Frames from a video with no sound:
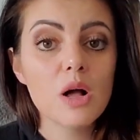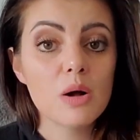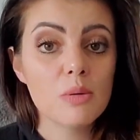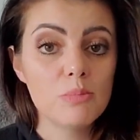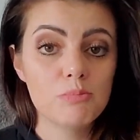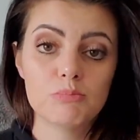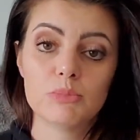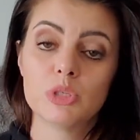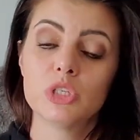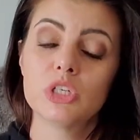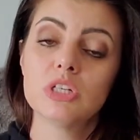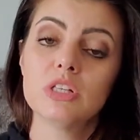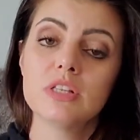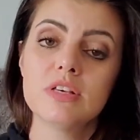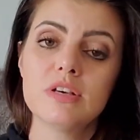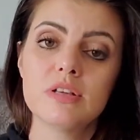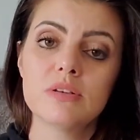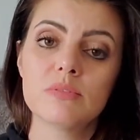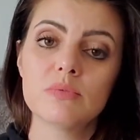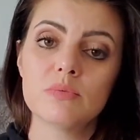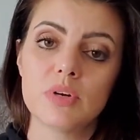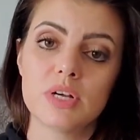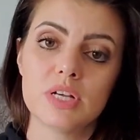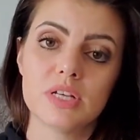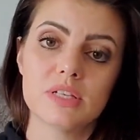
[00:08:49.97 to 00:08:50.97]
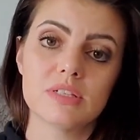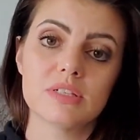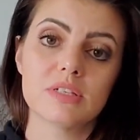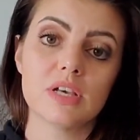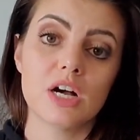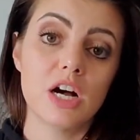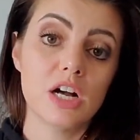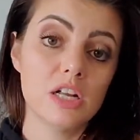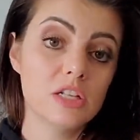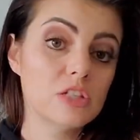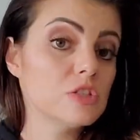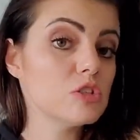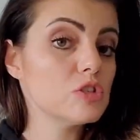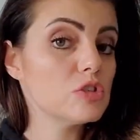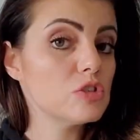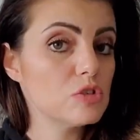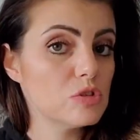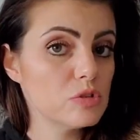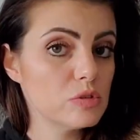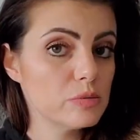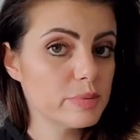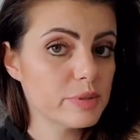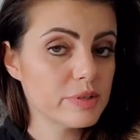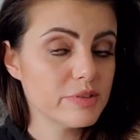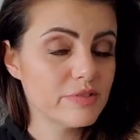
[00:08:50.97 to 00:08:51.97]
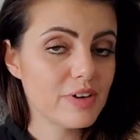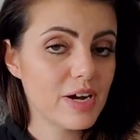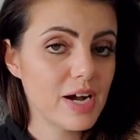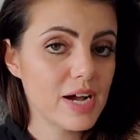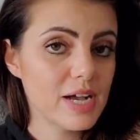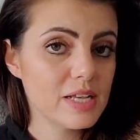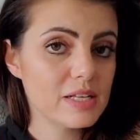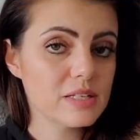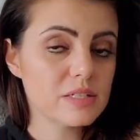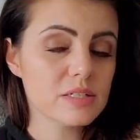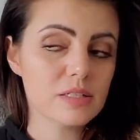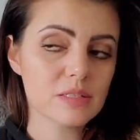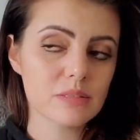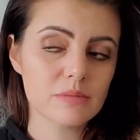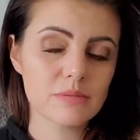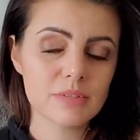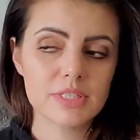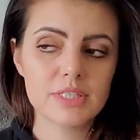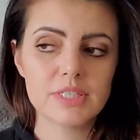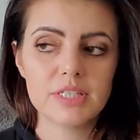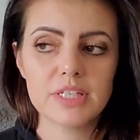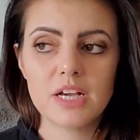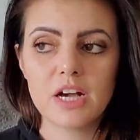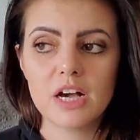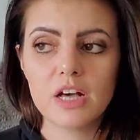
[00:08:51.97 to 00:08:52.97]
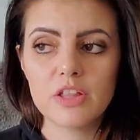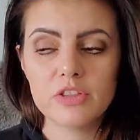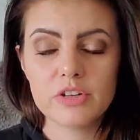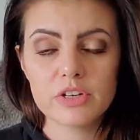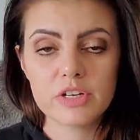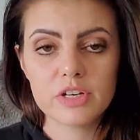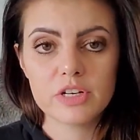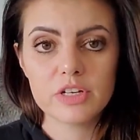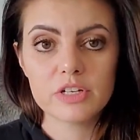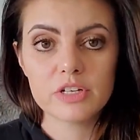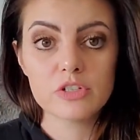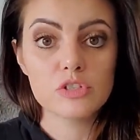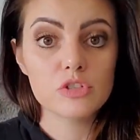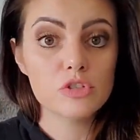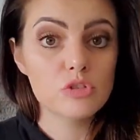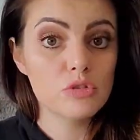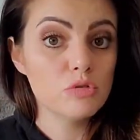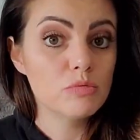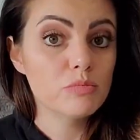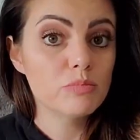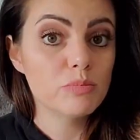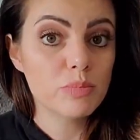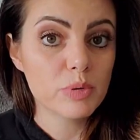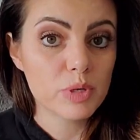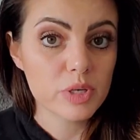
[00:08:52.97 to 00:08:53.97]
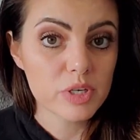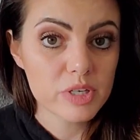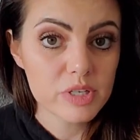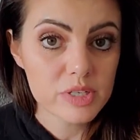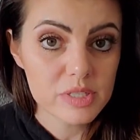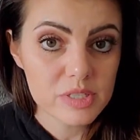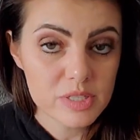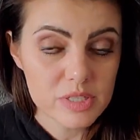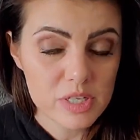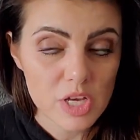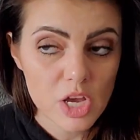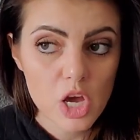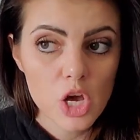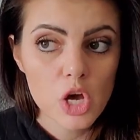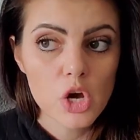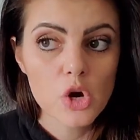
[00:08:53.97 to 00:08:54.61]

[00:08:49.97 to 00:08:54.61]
Merlin was unsupervised with the other two birds